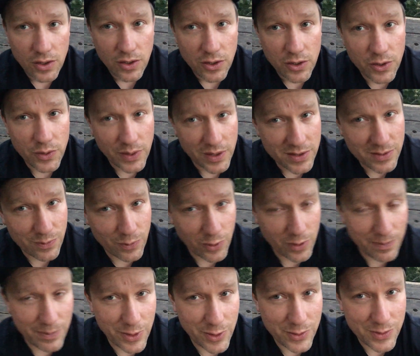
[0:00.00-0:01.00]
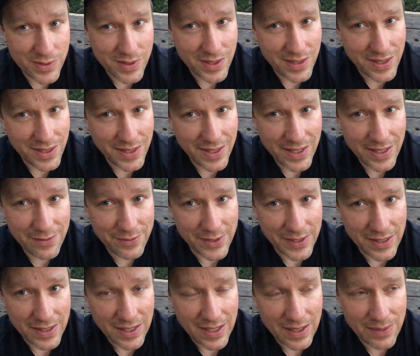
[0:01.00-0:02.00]
who has more boats than the Navy,
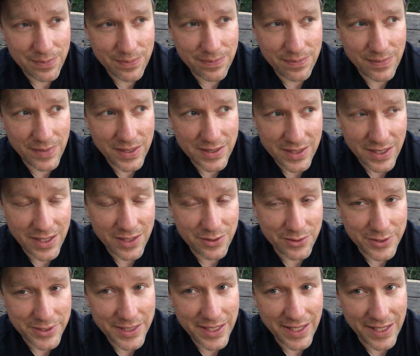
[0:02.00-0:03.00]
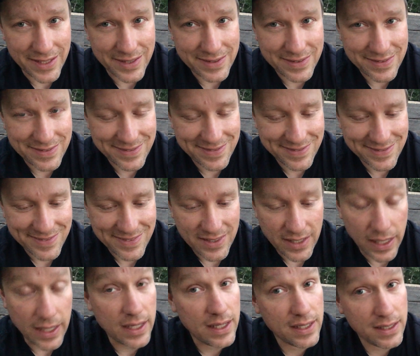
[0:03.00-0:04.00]
as I understand,
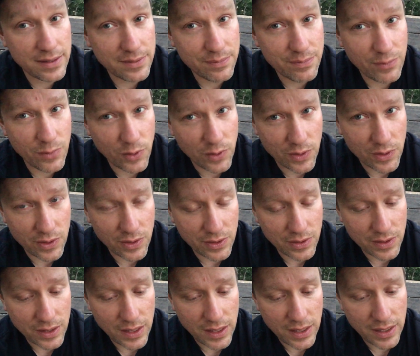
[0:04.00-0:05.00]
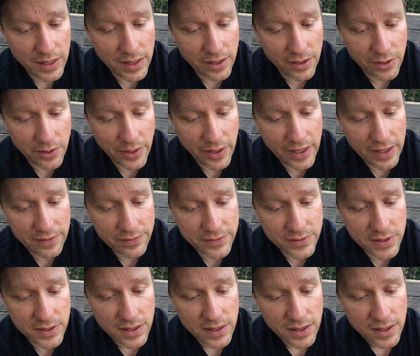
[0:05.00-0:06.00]
and more aircraft
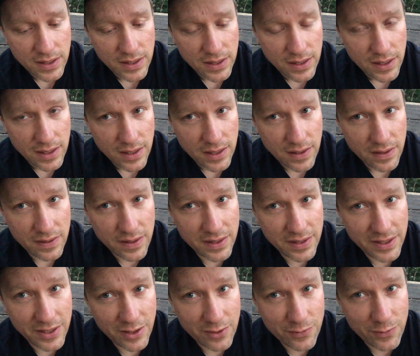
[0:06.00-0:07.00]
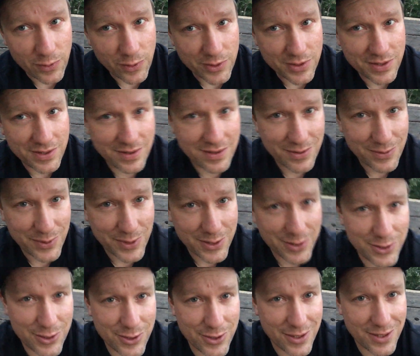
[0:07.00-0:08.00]
than the Air Force,
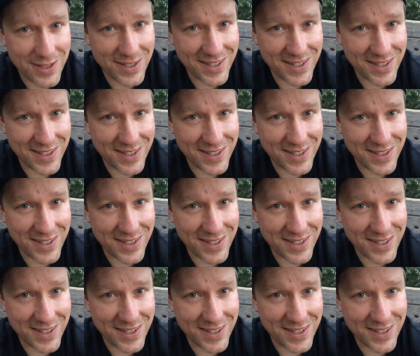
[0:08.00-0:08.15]
which